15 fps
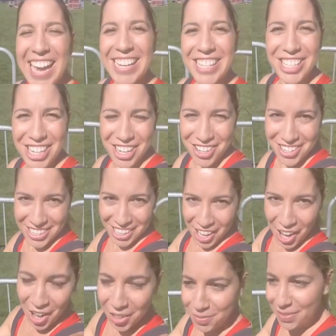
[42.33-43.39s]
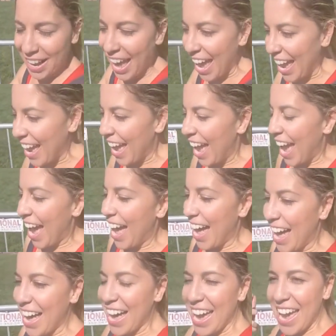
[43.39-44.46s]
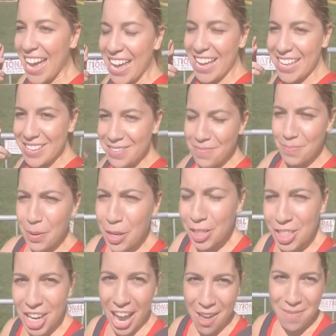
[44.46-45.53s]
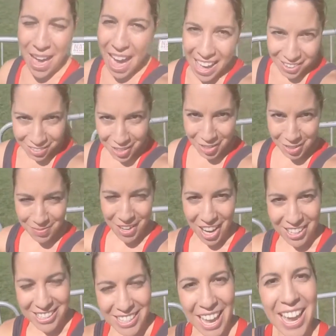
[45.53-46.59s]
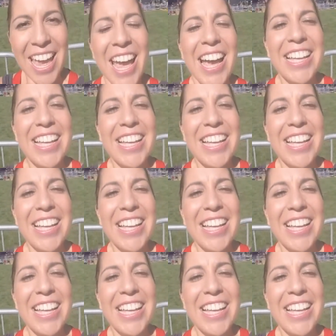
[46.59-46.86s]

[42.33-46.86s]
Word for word: Ed Sheeran, Coldplay, uh, uh, Pearl Jam, and of course Beyonce.